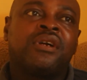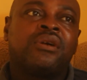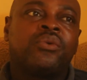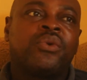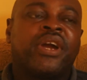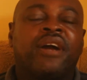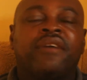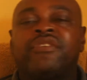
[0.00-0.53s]
We
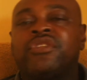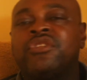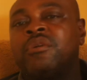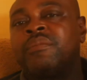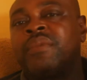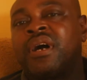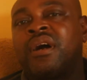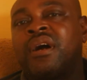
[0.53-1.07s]
have
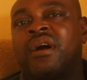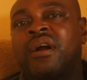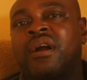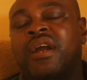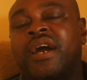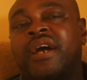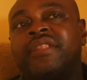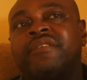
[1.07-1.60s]
Idoma
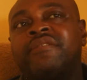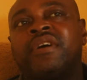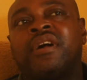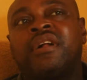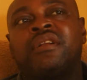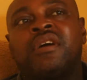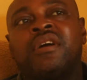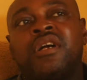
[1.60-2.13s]

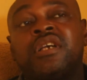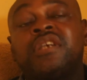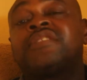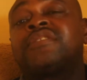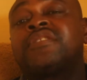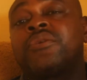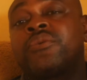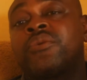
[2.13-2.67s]
Carnival, it's
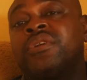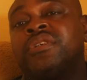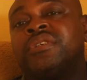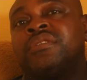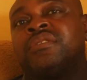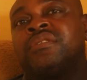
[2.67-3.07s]
still running.